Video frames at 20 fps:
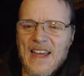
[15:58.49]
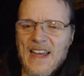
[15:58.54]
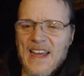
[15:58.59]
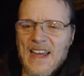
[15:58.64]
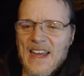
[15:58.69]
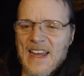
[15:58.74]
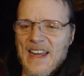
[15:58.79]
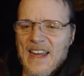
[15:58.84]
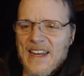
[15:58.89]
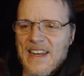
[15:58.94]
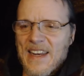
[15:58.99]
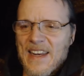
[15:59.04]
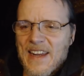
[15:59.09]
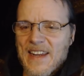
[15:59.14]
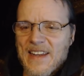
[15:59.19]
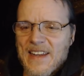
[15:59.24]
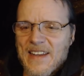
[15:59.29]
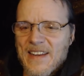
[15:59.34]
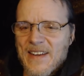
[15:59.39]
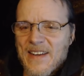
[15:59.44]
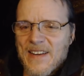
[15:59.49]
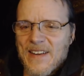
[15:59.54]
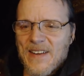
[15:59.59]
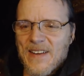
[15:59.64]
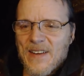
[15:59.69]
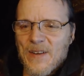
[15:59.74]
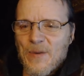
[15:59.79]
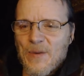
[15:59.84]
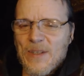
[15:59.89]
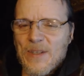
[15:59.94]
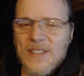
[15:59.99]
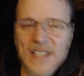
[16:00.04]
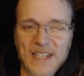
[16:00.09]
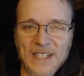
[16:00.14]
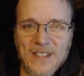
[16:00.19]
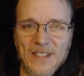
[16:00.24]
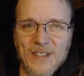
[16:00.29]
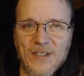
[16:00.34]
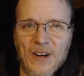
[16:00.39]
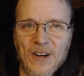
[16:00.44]
And once I
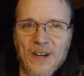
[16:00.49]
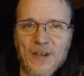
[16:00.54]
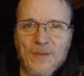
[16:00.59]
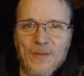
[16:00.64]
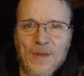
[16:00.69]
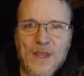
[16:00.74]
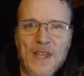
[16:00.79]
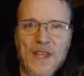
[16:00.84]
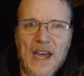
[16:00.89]
get started with